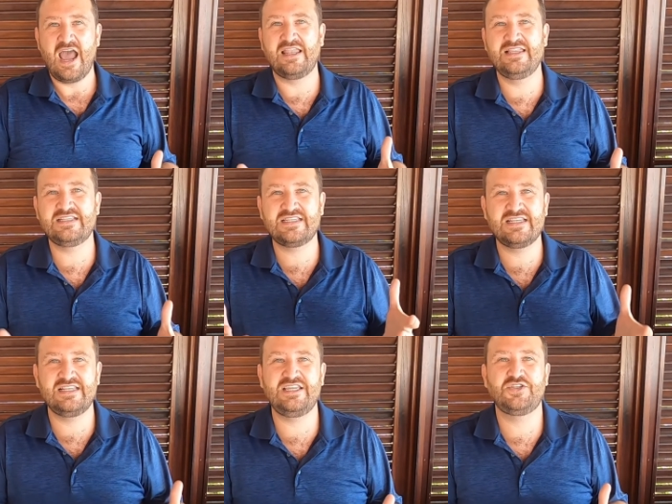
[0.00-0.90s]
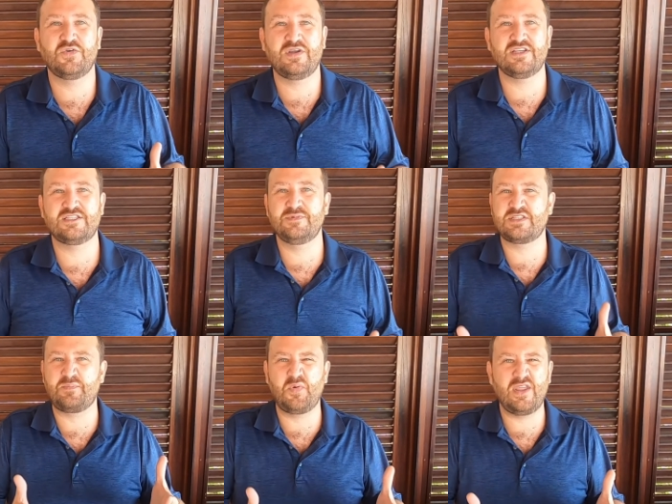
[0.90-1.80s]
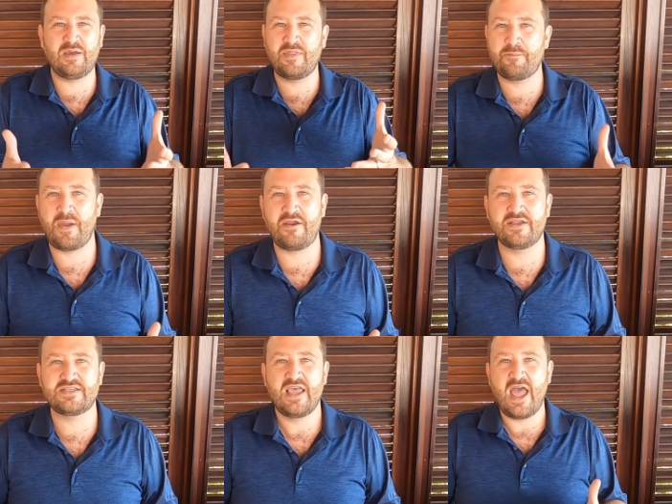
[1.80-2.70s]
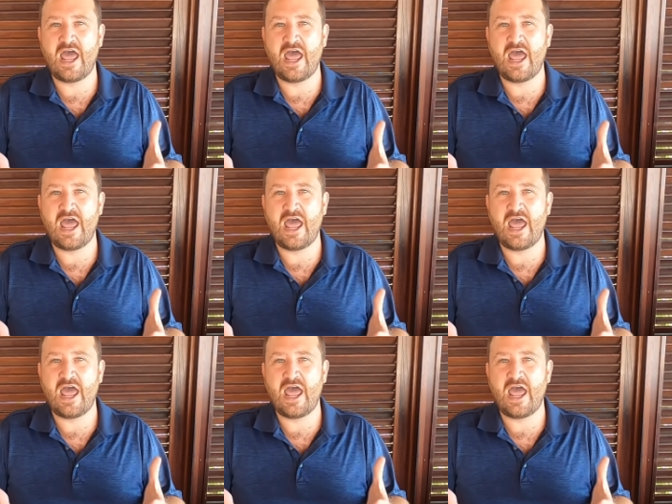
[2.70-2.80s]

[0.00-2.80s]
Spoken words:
And this can lead your customer to putting up their barriers